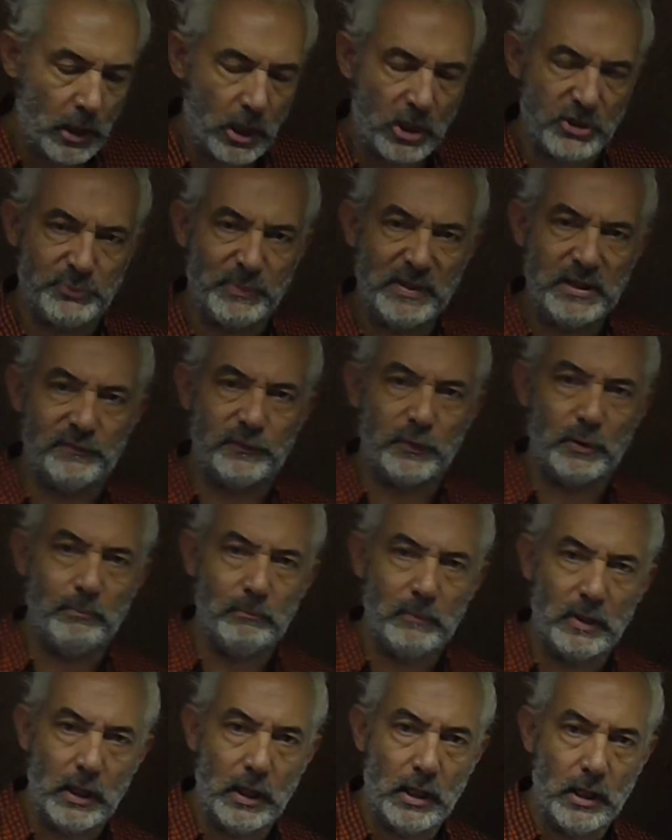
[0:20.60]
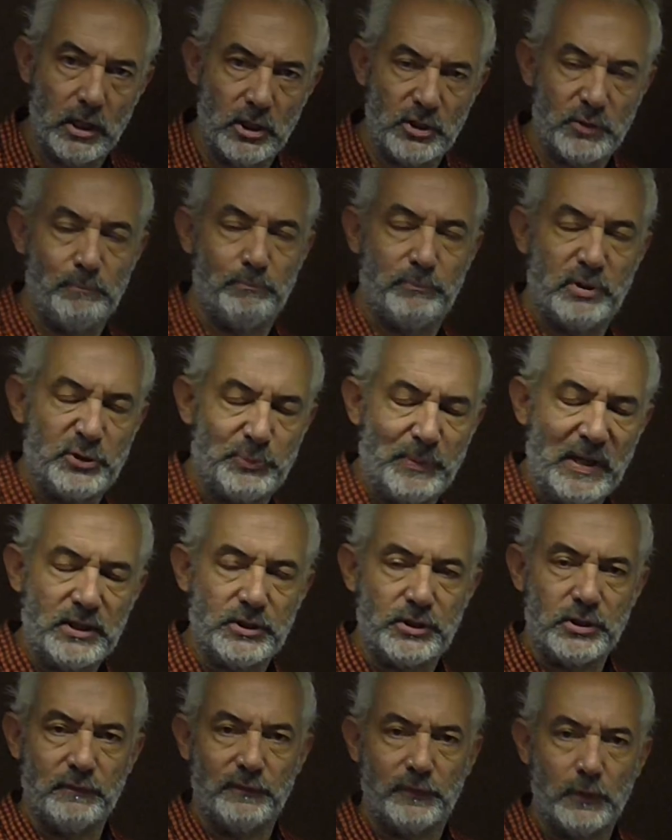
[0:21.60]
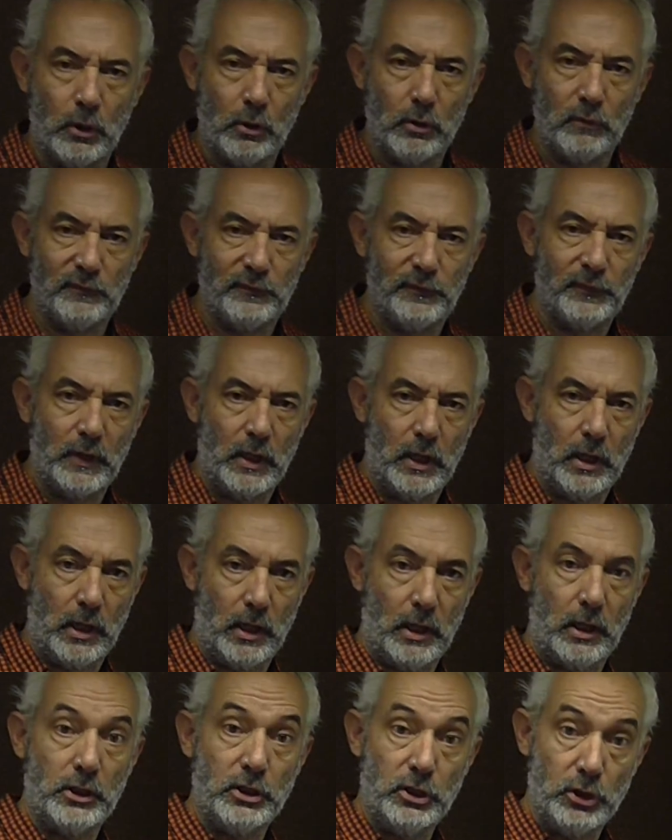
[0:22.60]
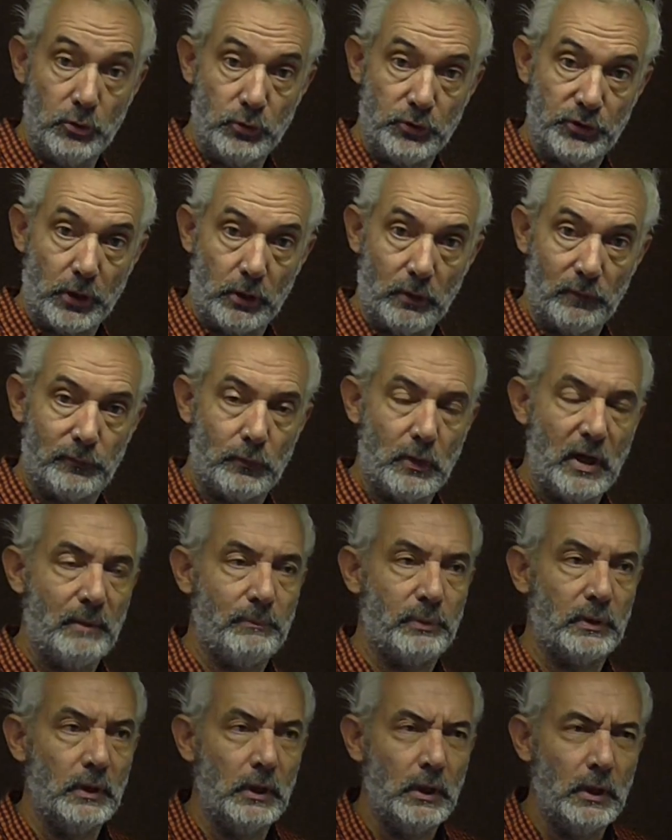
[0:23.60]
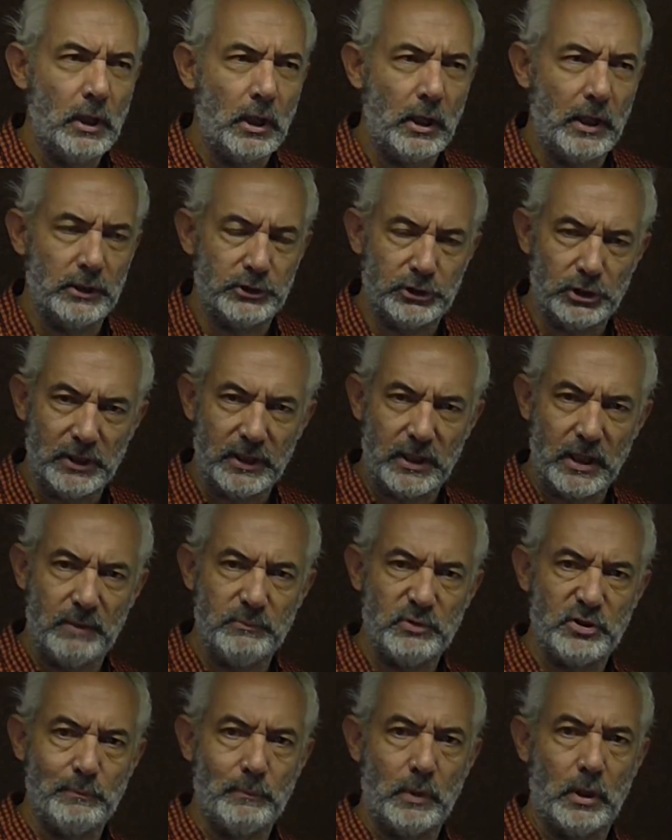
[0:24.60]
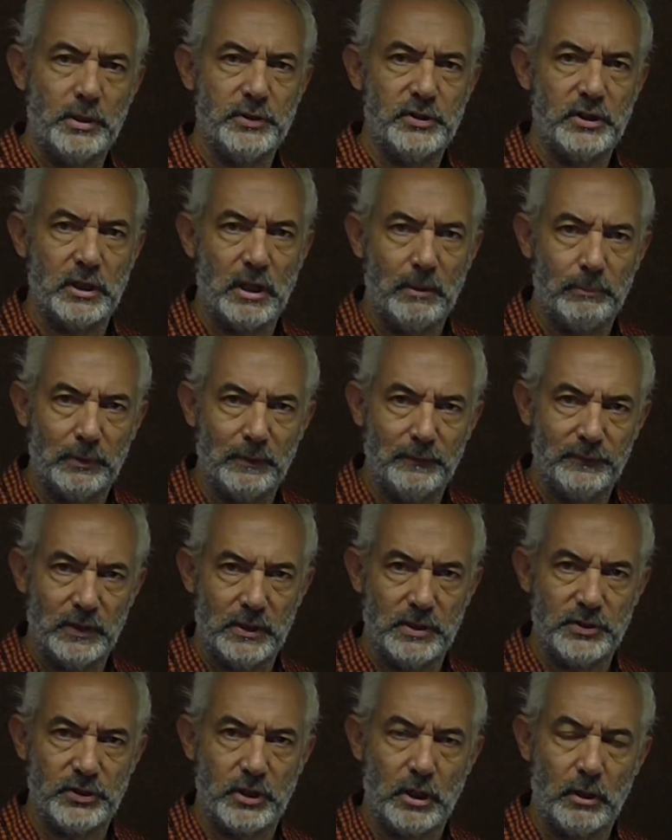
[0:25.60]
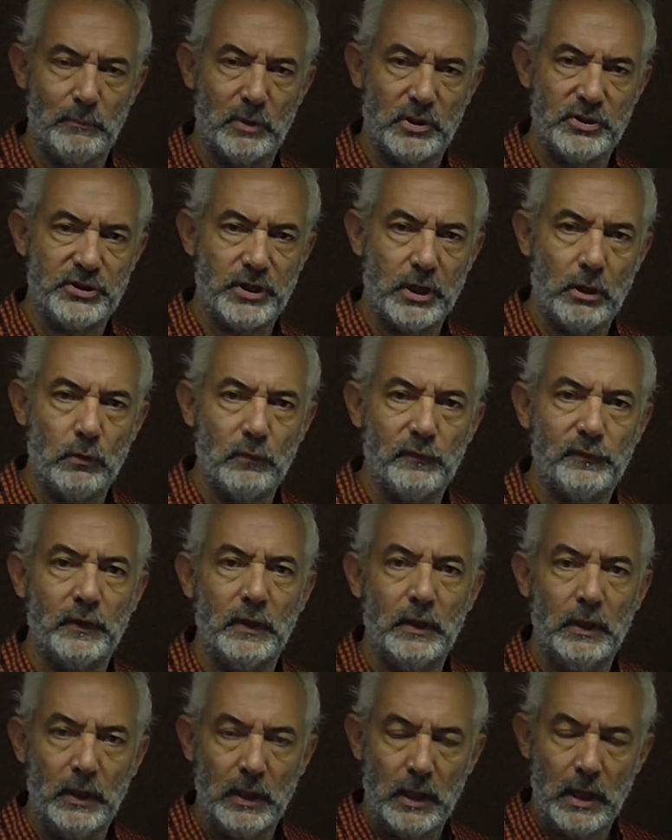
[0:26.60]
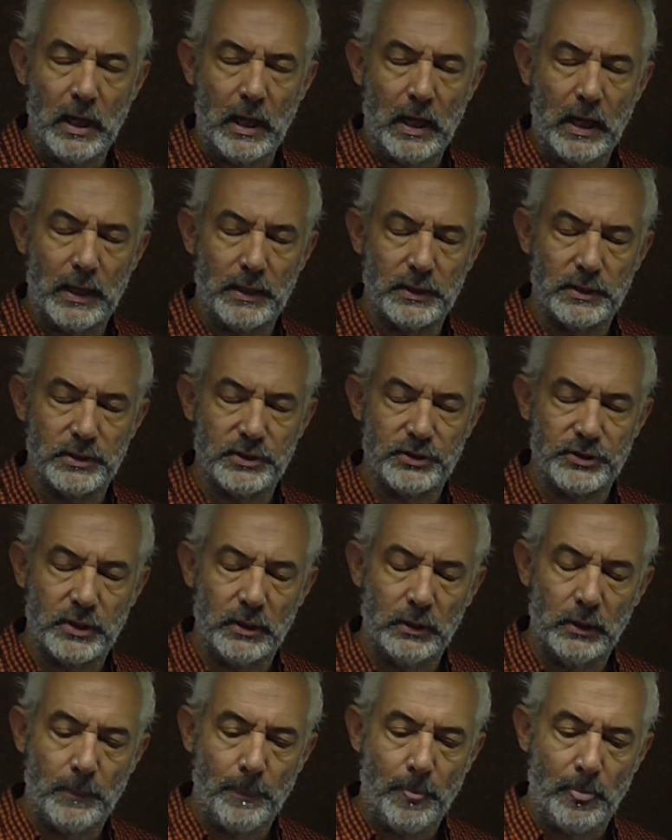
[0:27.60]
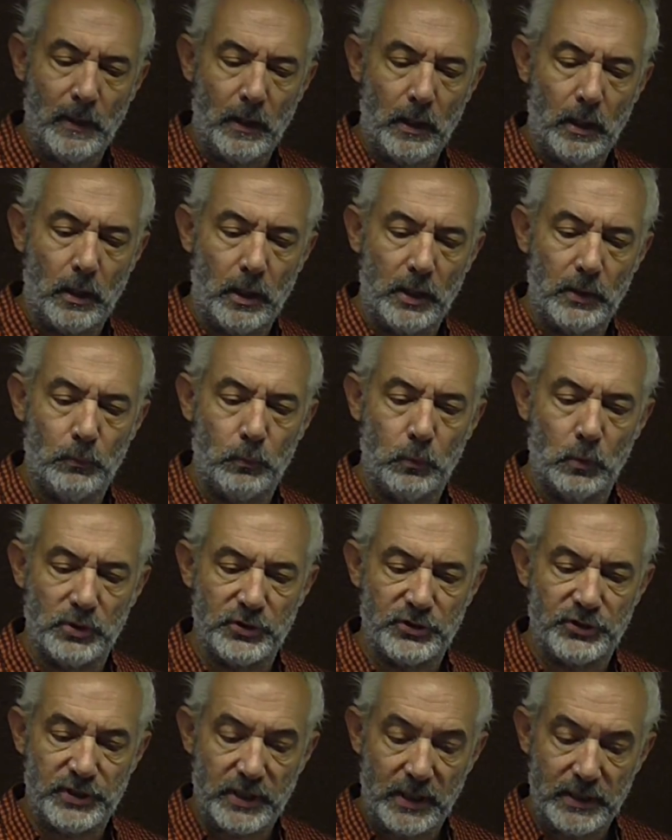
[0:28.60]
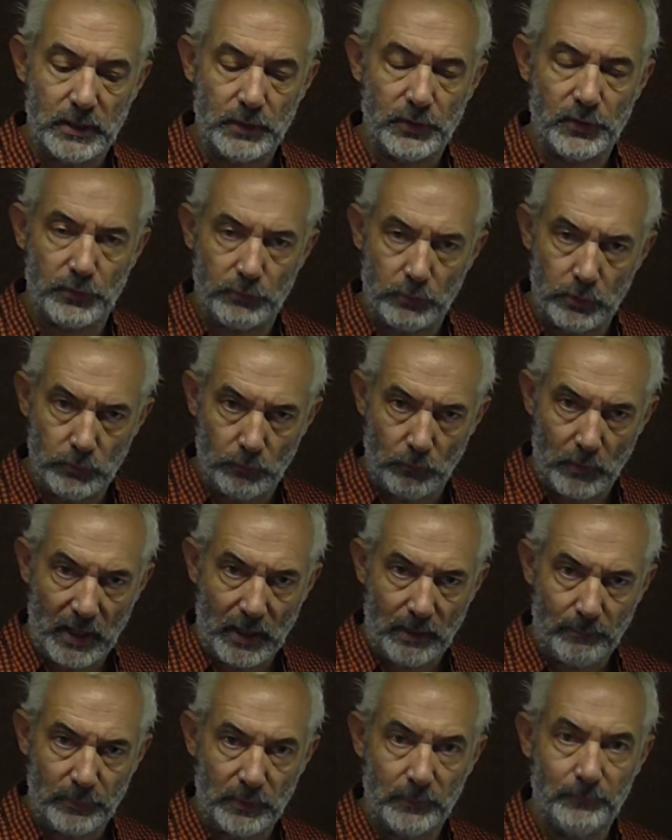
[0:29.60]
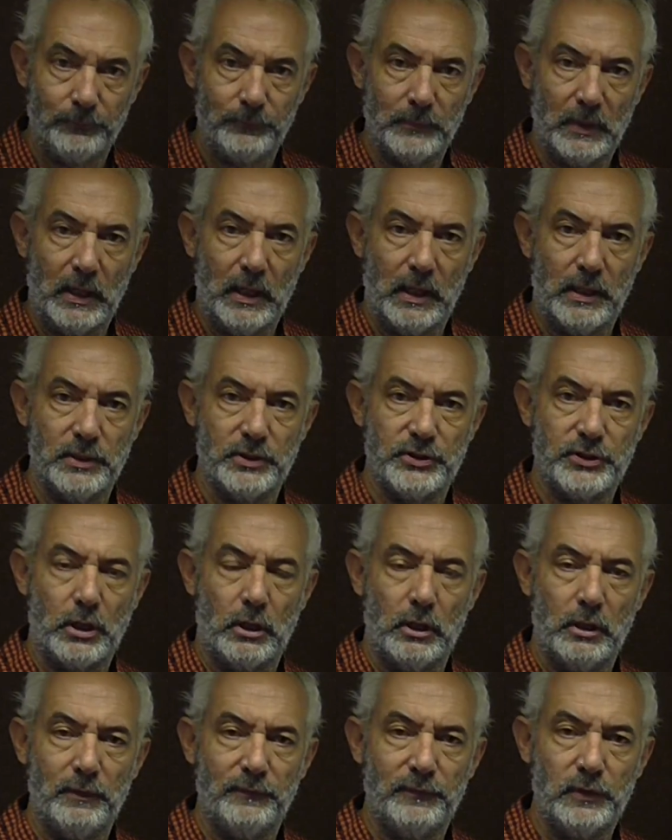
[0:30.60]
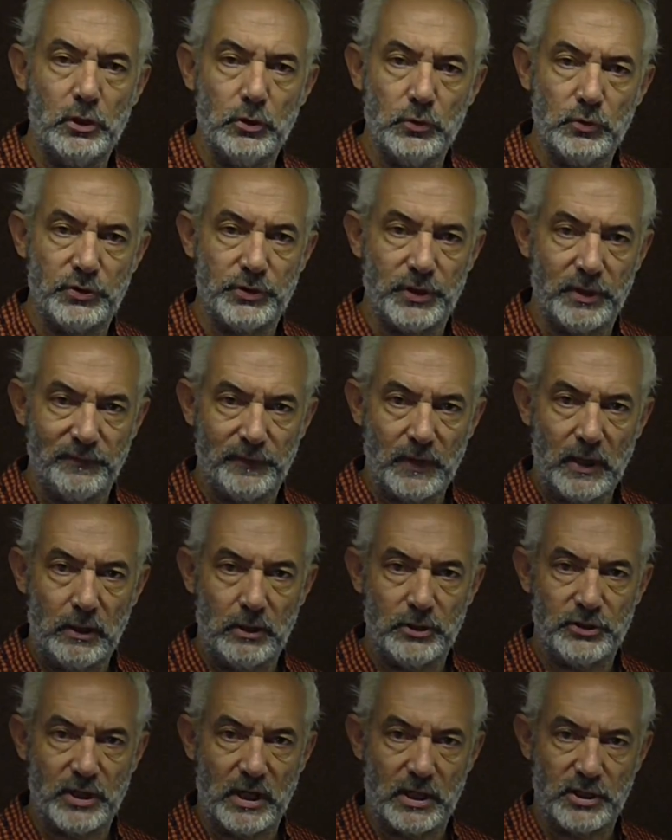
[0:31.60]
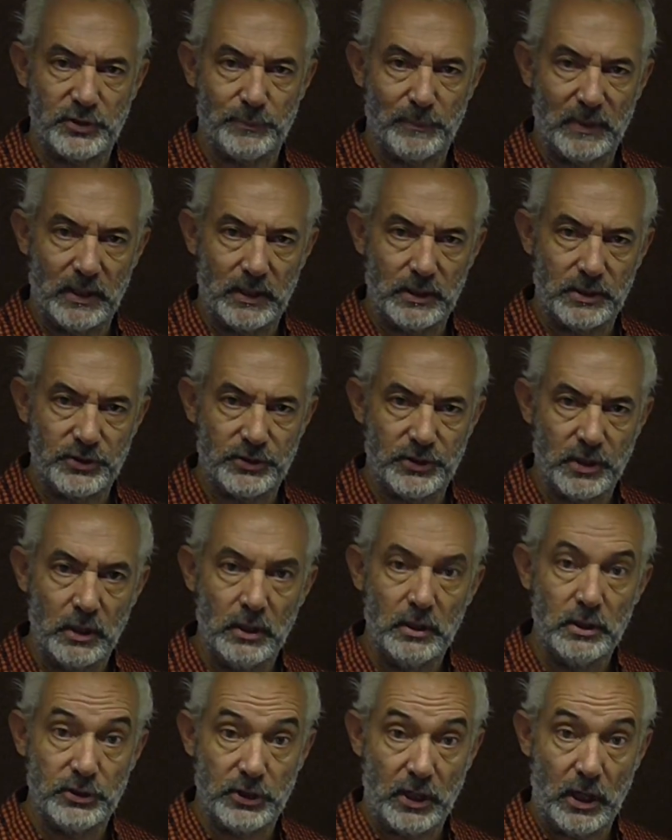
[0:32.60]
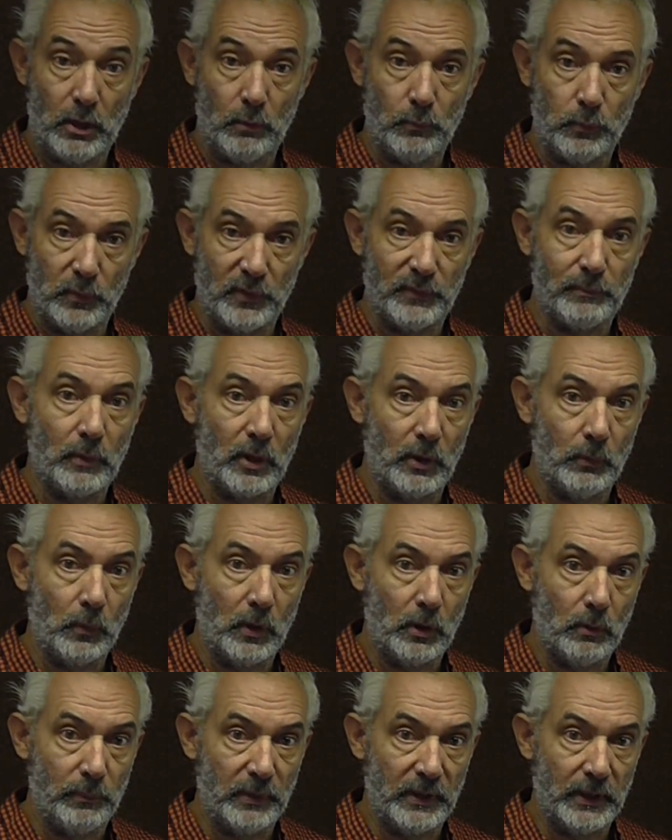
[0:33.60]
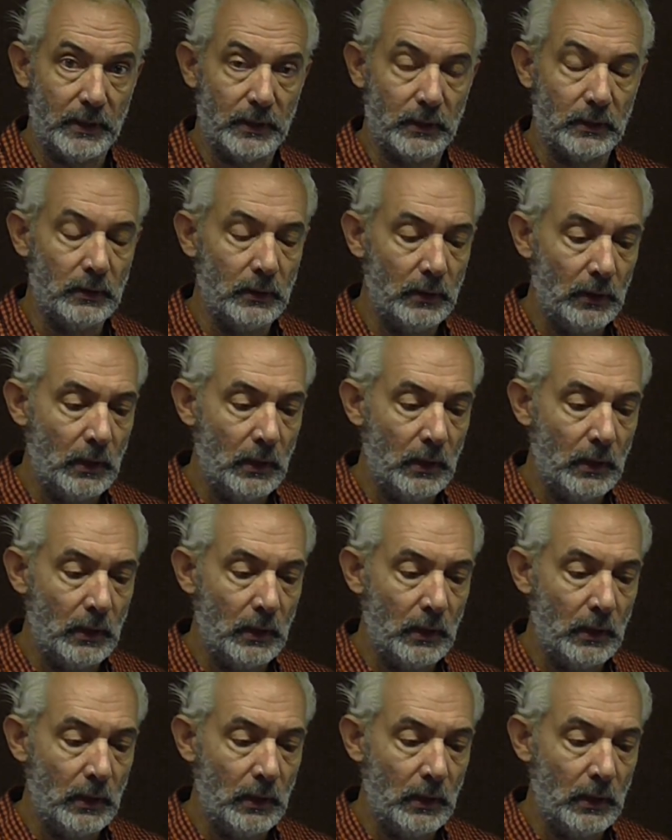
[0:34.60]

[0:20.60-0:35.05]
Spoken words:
I speak from a perspective of a user of WRAP. I actually came to mind a couple of years ago myself, and I was taken through WRAP, and I have used the various aspects to help with my wellbeing.